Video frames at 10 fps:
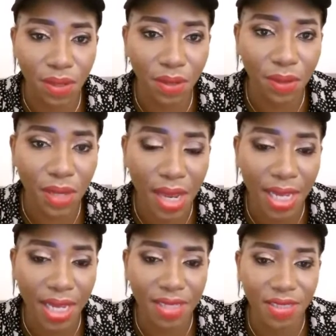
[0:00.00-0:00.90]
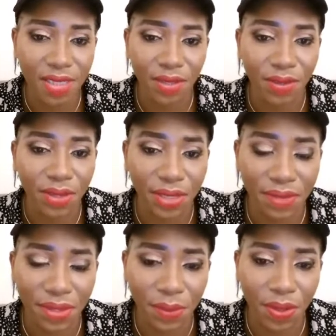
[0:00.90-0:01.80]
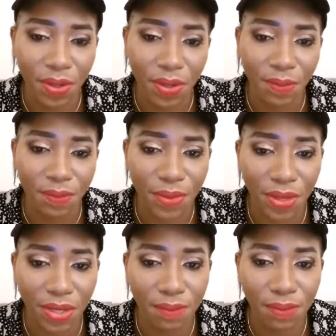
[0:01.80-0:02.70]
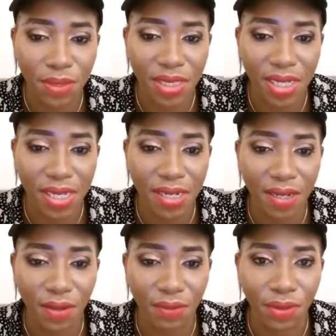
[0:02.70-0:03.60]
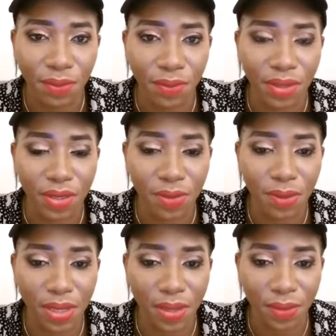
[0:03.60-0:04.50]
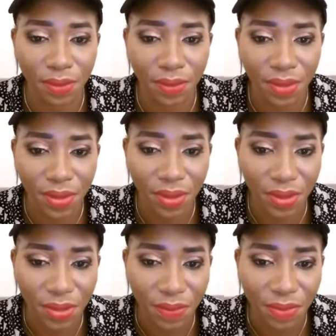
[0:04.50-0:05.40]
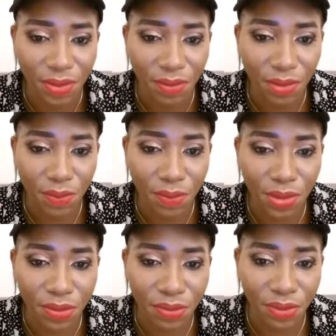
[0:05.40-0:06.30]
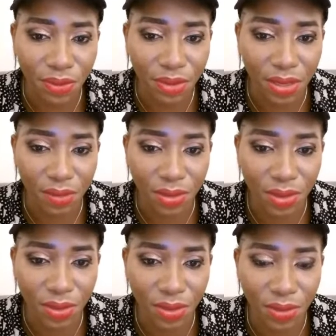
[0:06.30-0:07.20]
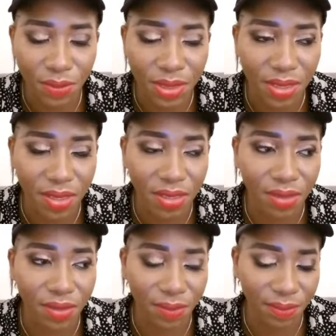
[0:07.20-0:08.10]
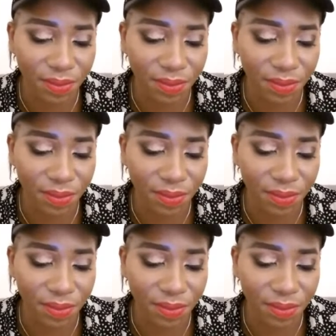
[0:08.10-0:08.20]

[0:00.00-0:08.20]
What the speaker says: Oh, hi Angel. Good evening. Welcome. You didn't push any of your boys. Wow. We pushed 4 rounds, so no medication.